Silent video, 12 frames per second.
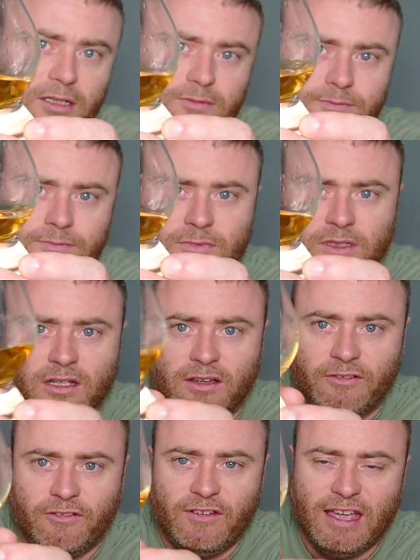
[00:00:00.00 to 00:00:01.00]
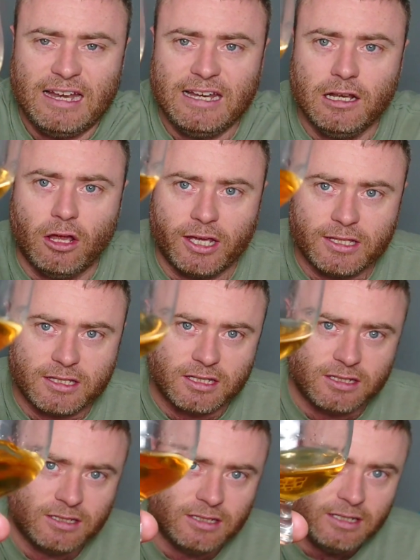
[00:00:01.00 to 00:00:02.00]
colour, fairly
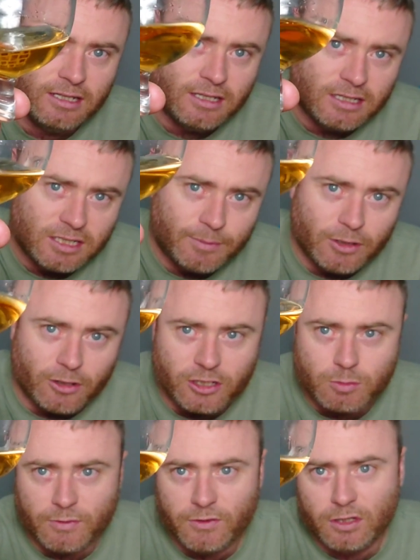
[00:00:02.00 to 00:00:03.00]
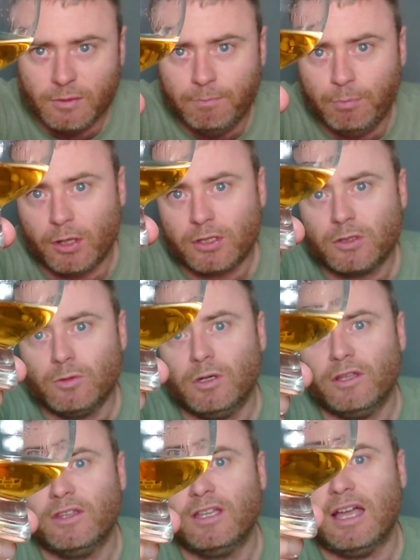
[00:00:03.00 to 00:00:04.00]
light. To be honest with you, the
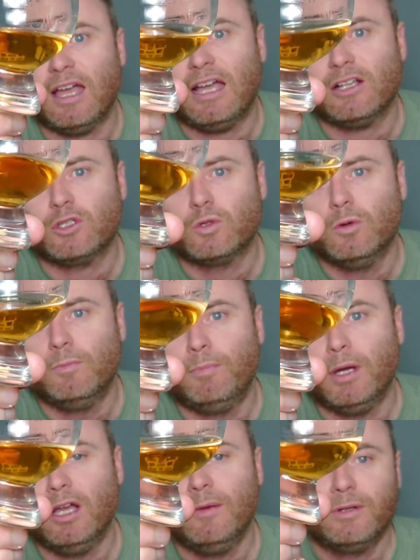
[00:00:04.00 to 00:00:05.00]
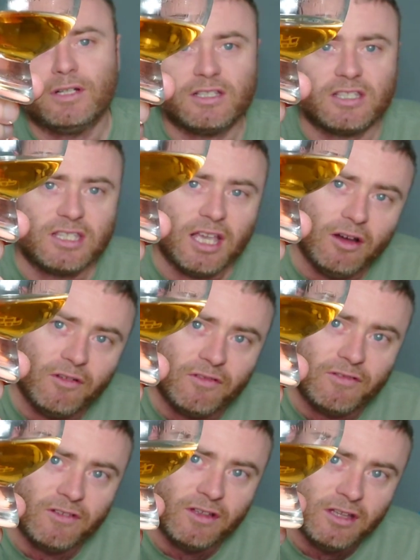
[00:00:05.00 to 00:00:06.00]
bottle and the actual bourbon
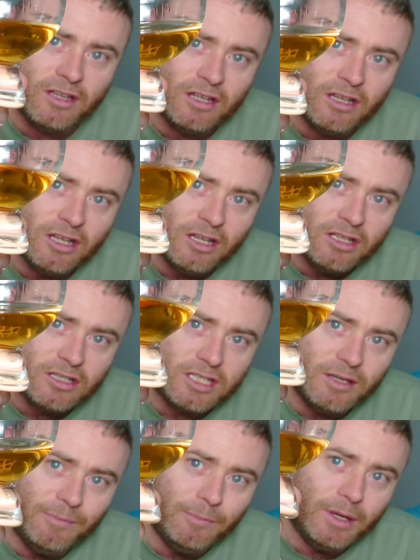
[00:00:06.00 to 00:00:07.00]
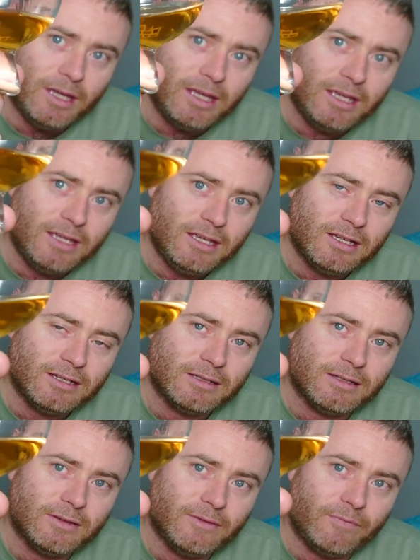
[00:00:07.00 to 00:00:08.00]
itself, to me,
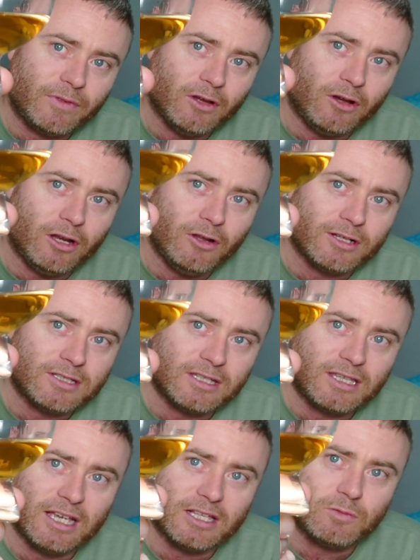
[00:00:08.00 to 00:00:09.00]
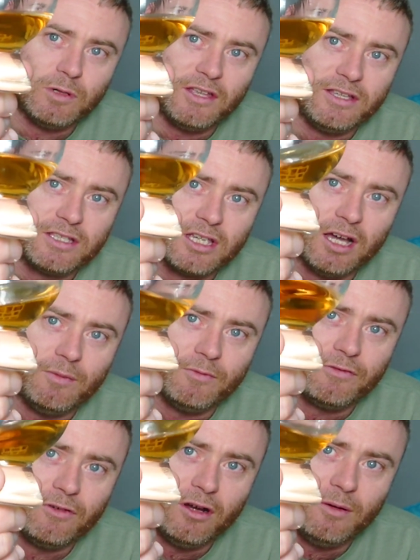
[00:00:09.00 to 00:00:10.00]
I like to guess where these
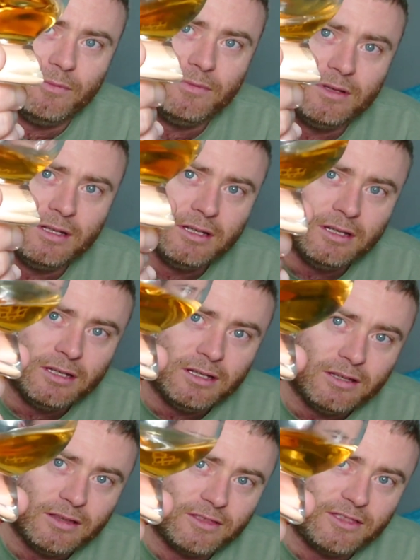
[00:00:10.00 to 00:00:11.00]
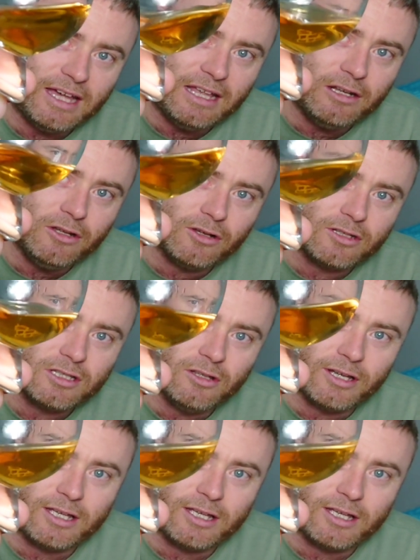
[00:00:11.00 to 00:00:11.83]
come from. That looks